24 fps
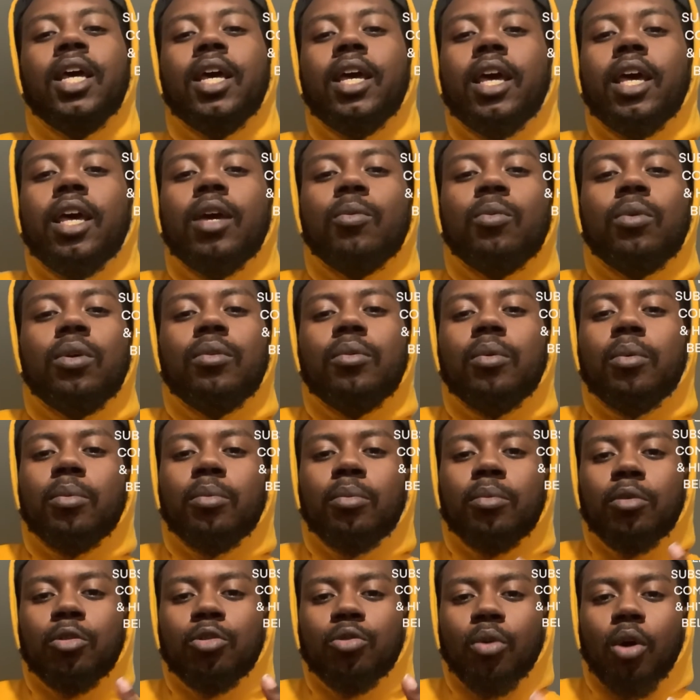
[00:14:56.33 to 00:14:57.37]
and we will
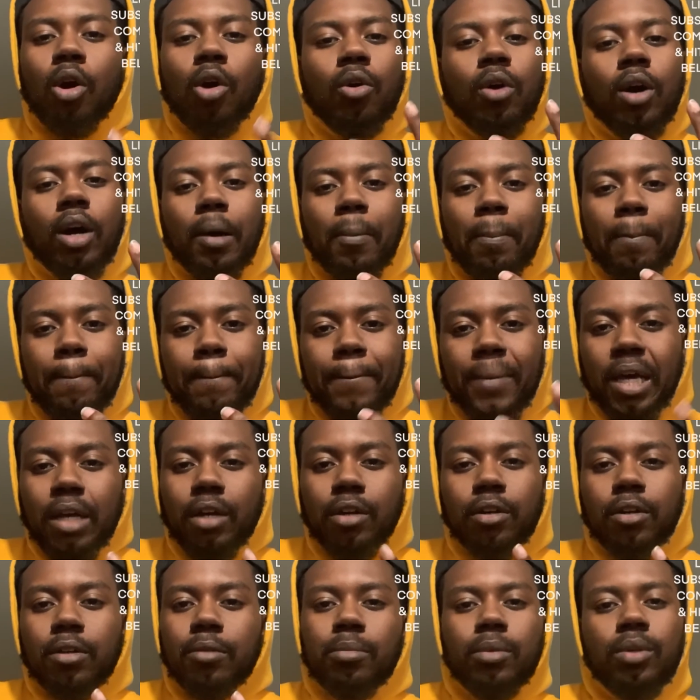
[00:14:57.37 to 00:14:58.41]
grow a better
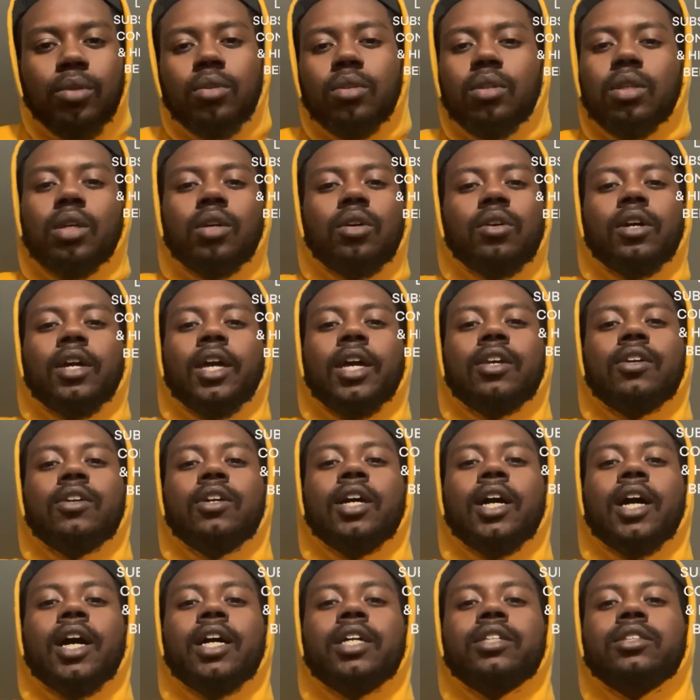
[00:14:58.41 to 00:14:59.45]
community, okay, you
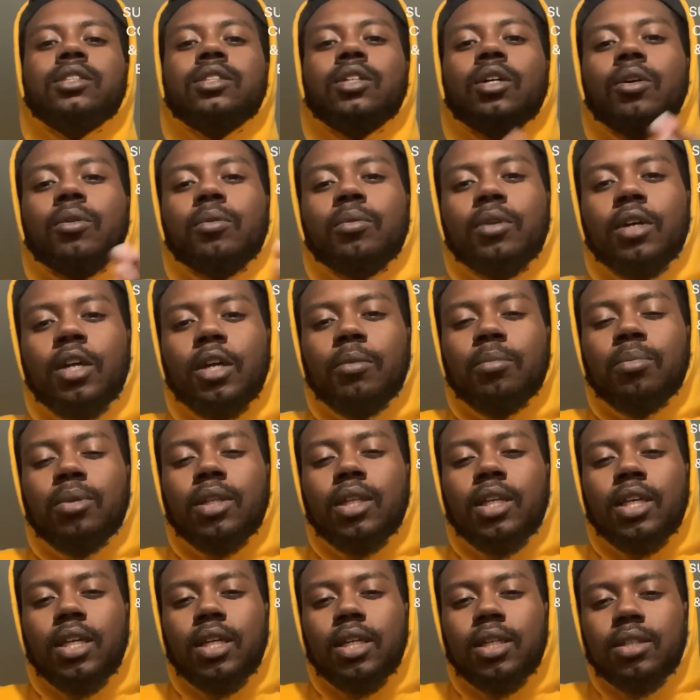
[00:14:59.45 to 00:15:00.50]
guys? So
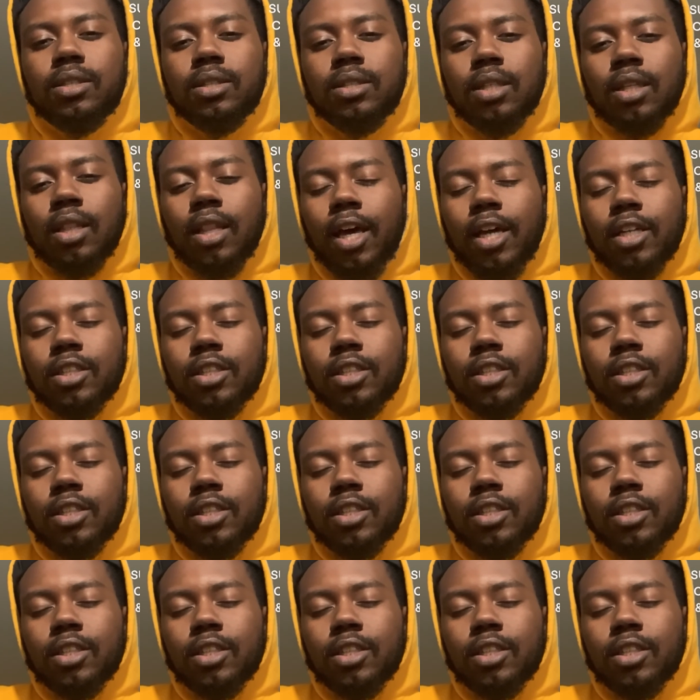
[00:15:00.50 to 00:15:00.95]
please like,